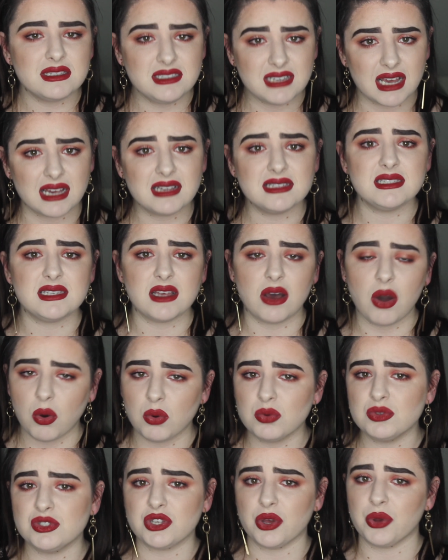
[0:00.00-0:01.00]
Does
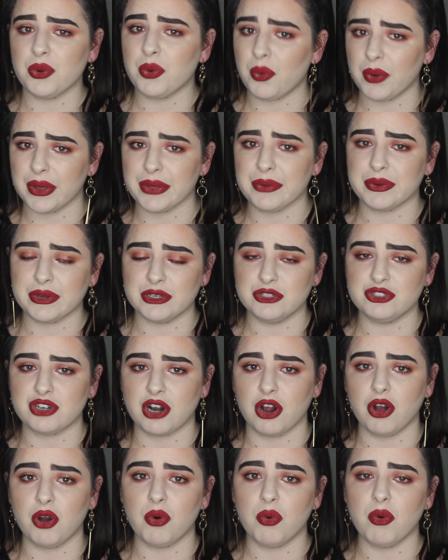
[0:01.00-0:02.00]
also oil
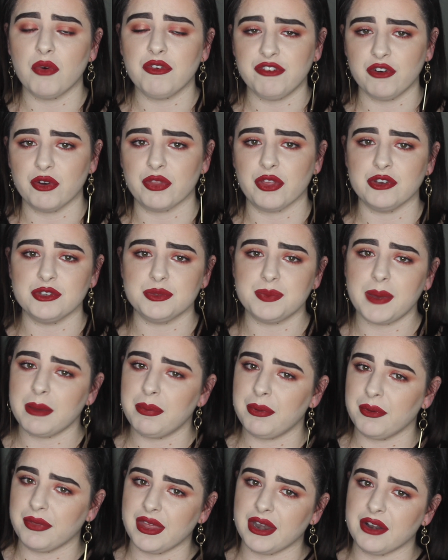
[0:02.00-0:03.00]
control for those
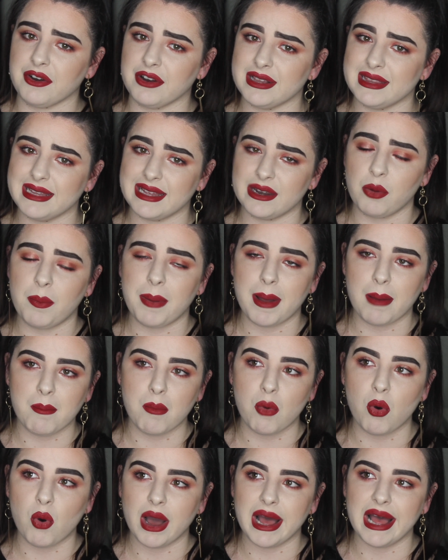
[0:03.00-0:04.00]
people that are a little bit
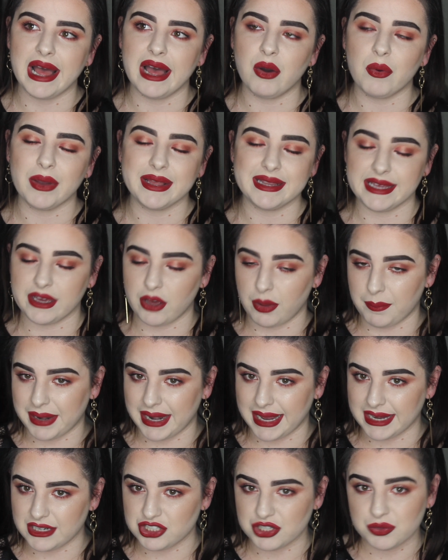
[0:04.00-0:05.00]
more oily
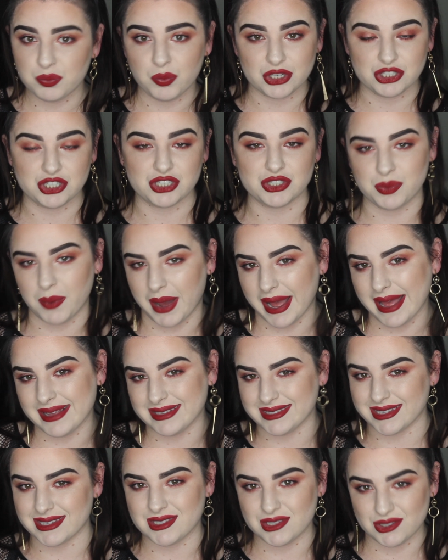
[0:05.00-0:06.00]
combination, which is why it
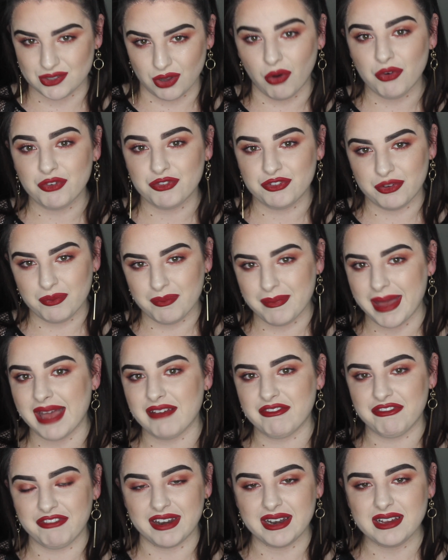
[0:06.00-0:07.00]
is a soft
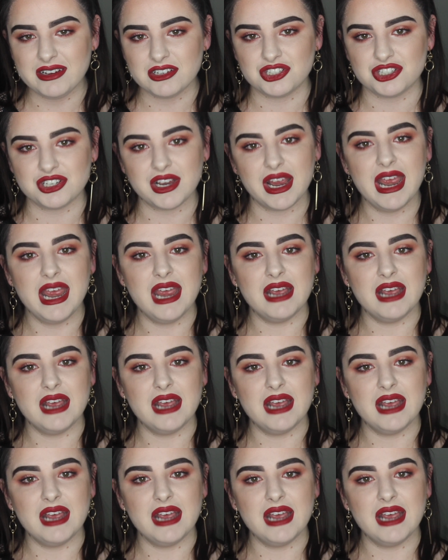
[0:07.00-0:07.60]
matte finish.